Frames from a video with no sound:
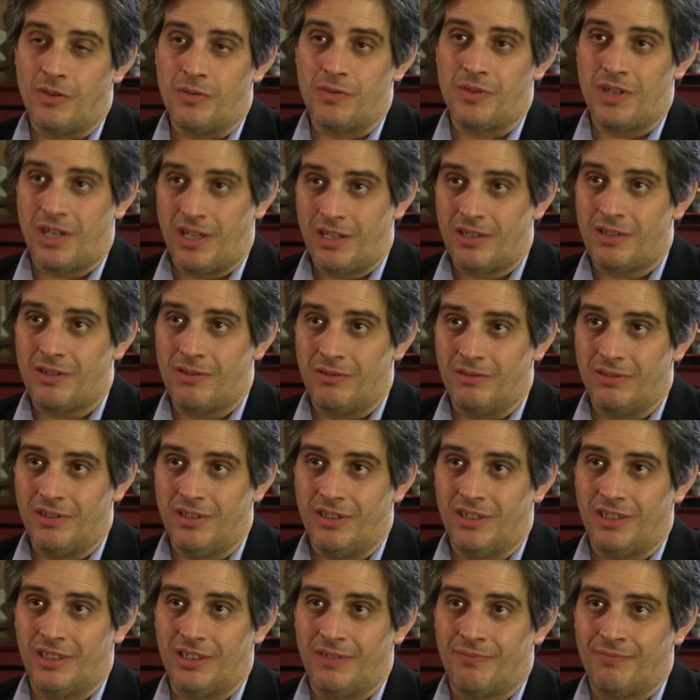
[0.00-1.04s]
goes on too
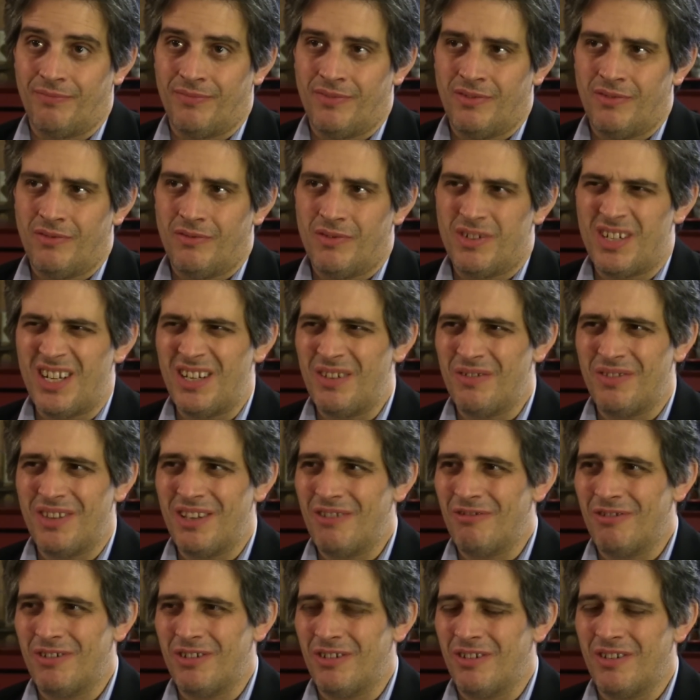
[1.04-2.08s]
long? Which I don't
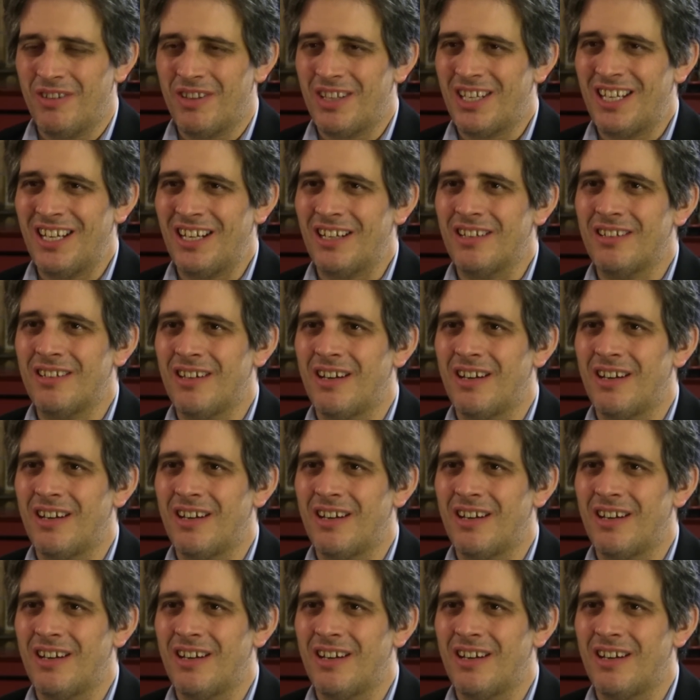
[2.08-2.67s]
think Return of the King